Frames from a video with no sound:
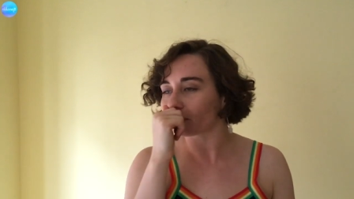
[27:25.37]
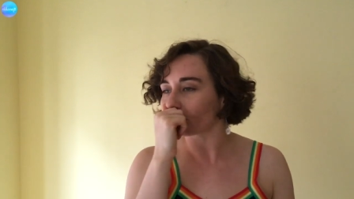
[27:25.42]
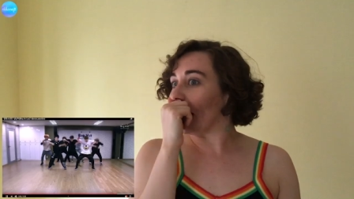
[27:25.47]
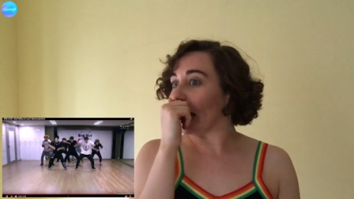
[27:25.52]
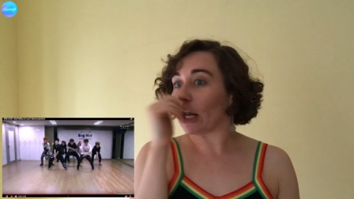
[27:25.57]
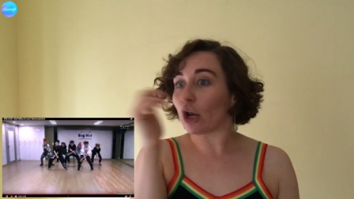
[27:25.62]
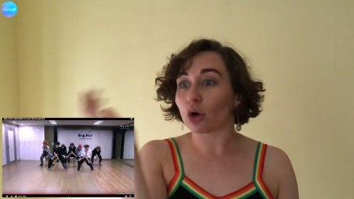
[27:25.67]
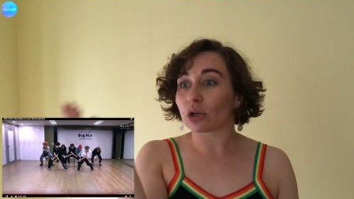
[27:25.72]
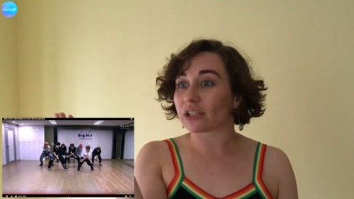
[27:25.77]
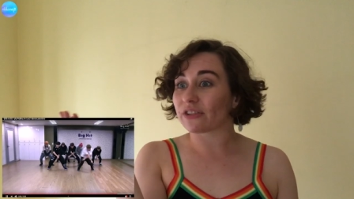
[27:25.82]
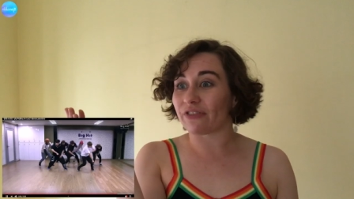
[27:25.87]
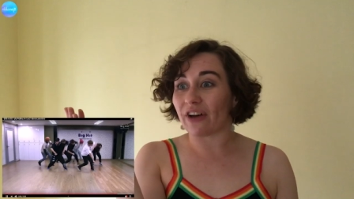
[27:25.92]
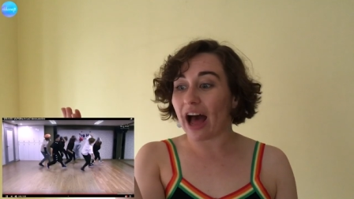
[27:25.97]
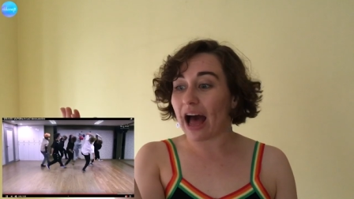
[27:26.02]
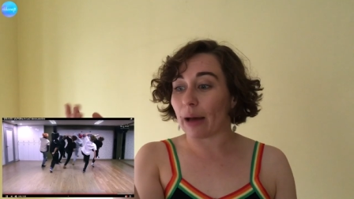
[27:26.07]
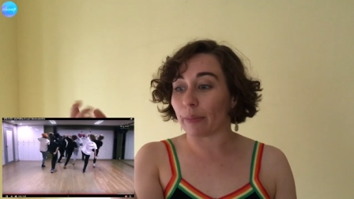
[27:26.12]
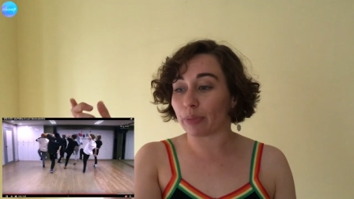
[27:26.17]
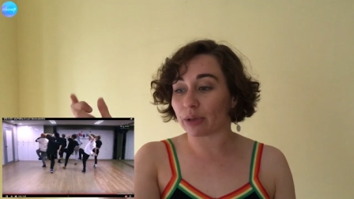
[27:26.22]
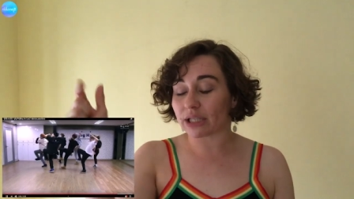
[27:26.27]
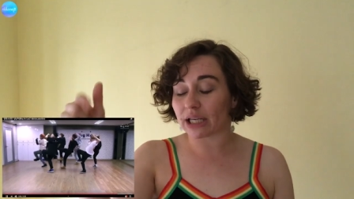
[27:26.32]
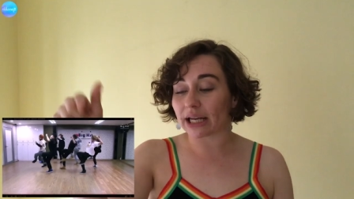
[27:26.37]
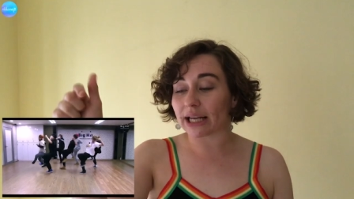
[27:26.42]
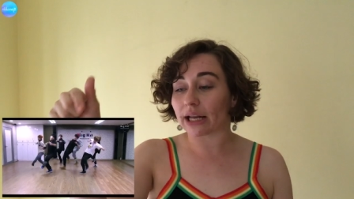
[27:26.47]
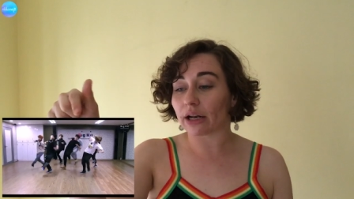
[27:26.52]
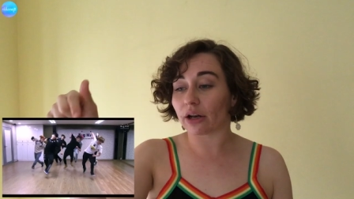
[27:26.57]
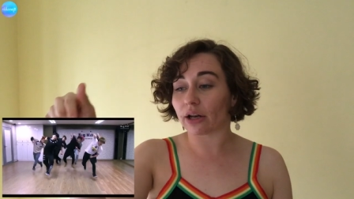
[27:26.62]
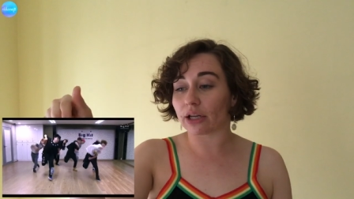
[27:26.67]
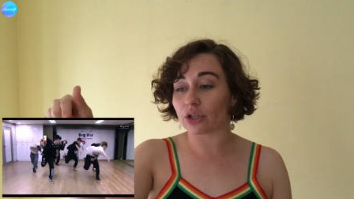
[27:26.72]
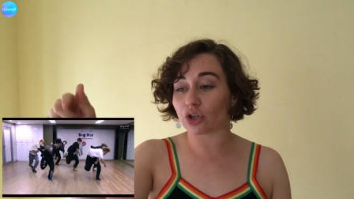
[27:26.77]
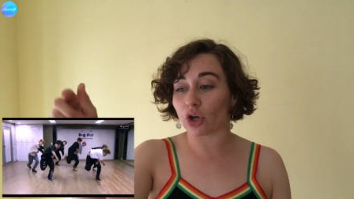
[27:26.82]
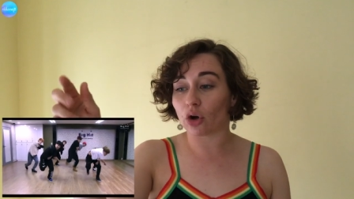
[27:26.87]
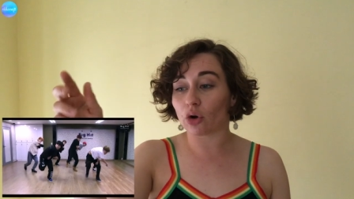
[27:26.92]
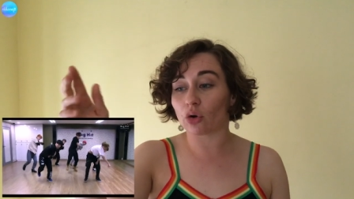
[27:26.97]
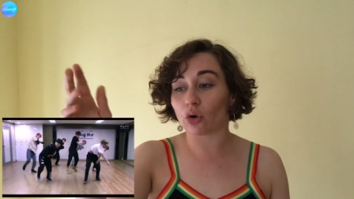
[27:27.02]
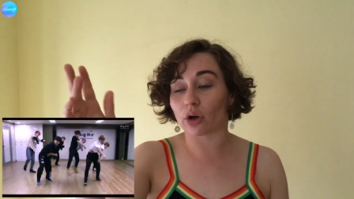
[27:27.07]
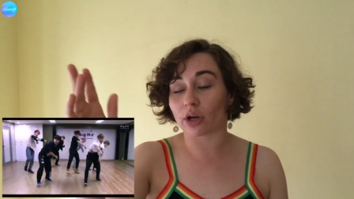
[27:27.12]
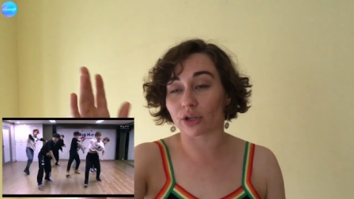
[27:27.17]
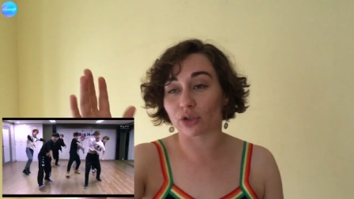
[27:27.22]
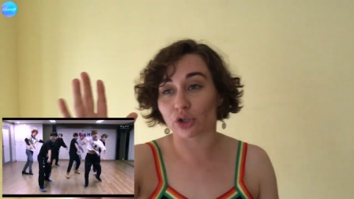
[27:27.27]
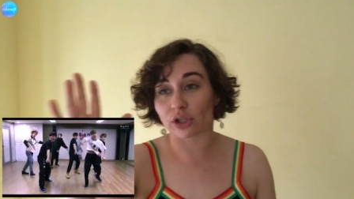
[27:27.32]
It looks fab, particularly
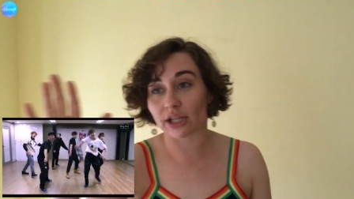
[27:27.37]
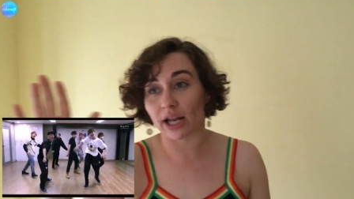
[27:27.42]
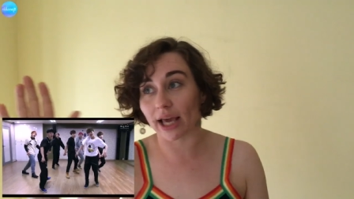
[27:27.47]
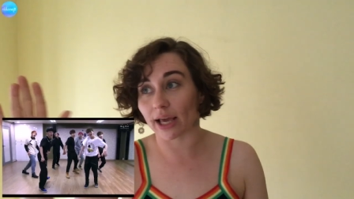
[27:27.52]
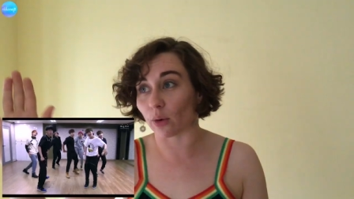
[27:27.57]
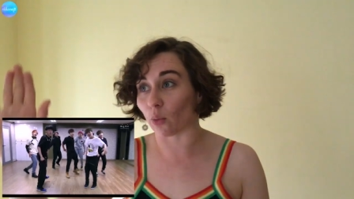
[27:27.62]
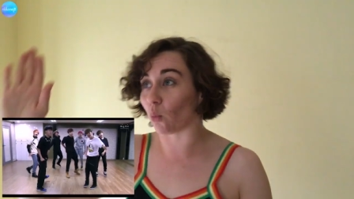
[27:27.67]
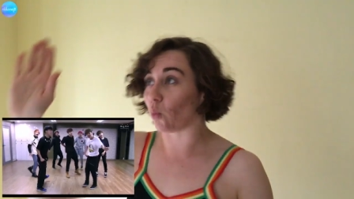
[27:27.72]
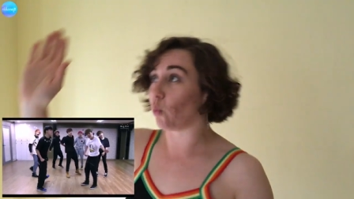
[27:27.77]
Jungkook can just like,